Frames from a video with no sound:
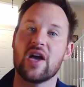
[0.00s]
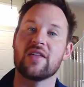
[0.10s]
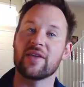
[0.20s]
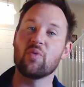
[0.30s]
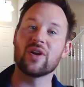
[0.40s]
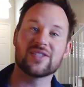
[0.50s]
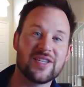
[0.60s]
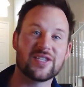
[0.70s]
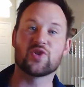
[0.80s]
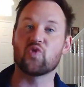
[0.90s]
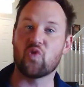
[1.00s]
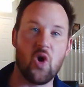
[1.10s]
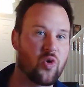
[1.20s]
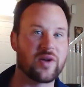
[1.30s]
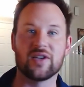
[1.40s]
They want to see us
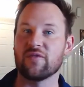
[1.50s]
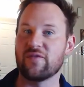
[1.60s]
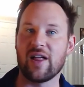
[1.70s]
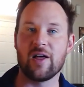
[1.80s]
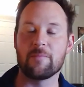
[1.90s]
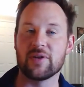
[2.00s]
grow and develop